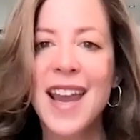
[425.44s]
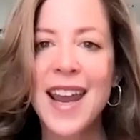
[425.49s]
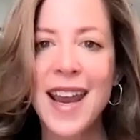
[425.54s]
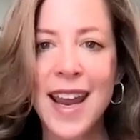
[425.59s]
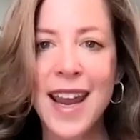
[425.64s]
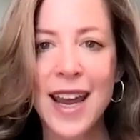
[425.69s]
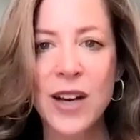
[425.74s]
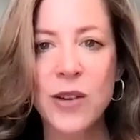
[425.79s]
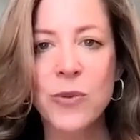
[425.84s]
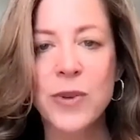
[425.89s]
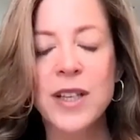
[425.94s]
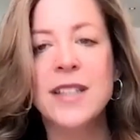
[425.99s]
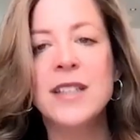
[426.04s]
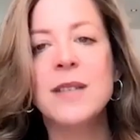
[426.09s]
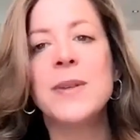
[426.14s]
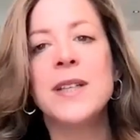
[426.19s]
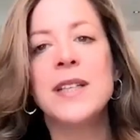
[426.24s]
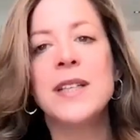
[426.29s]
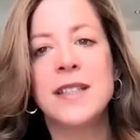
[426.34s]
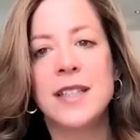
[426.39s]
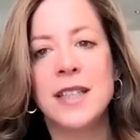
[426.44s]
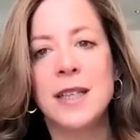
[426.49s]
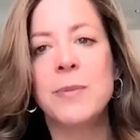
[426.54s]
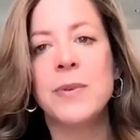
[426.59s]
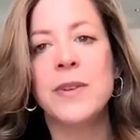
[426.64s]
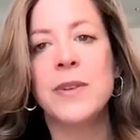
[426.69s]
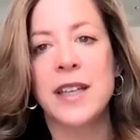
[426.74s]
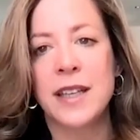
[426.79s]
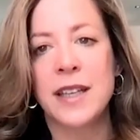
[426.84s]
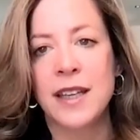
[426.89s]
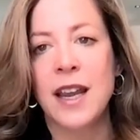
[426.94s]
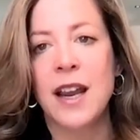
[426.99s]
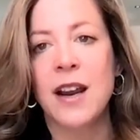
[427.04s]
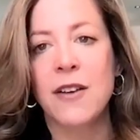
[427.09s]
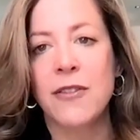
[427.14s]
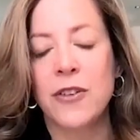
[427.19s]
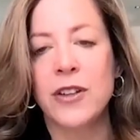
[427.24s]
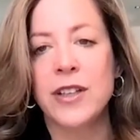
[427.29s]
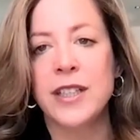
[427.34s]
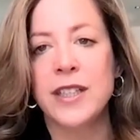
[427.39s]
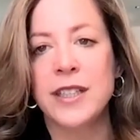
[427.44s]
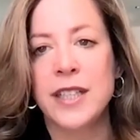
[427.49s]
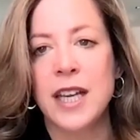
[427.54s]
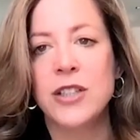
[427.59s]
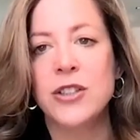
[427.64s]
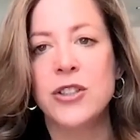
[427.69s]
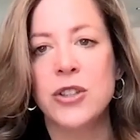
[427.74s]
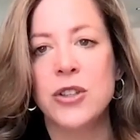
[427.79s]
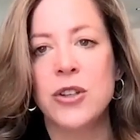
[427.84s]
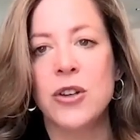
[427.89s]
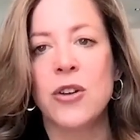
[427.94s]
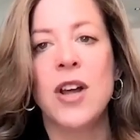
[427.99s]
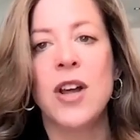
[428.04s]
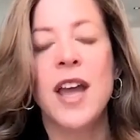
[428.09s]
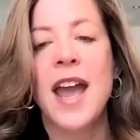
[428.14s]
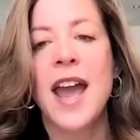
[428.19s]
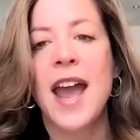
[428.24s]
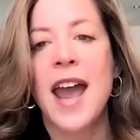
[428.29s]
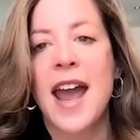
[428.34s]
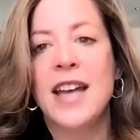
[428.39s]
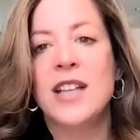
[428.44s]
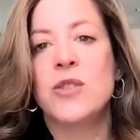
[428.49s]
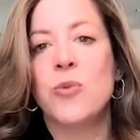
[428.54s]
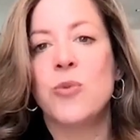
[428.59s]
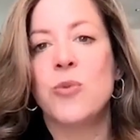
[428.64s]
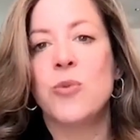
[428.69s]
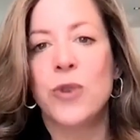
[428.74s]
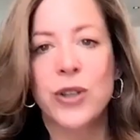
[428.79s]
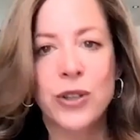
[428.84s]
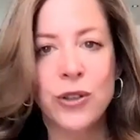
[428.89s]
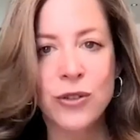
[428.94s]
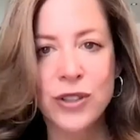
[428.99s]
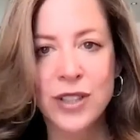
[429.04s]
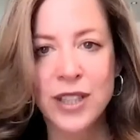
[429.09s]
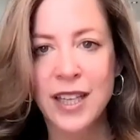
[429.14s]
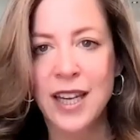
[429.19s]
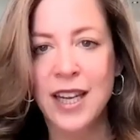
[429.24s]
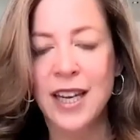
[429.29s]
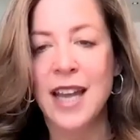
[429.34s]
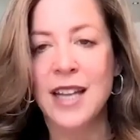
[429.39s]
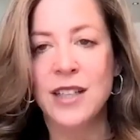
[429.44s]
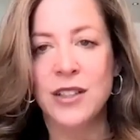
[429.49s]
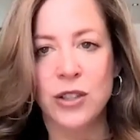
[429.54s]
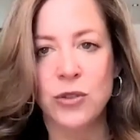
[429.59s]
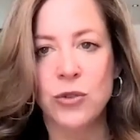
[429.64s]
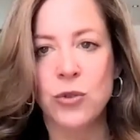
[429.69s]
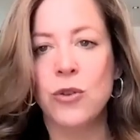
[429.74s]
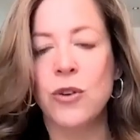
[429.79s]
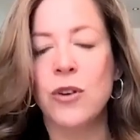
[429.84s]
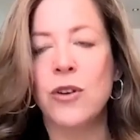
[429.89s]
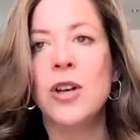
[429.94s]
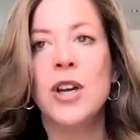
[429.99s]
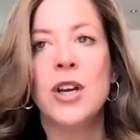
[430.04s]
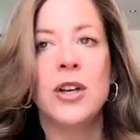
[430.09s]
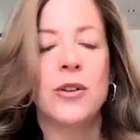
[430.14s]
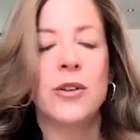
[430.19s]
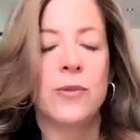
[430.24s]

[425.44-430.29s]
and we need to be deeply careful and intentional as we're using it as a tool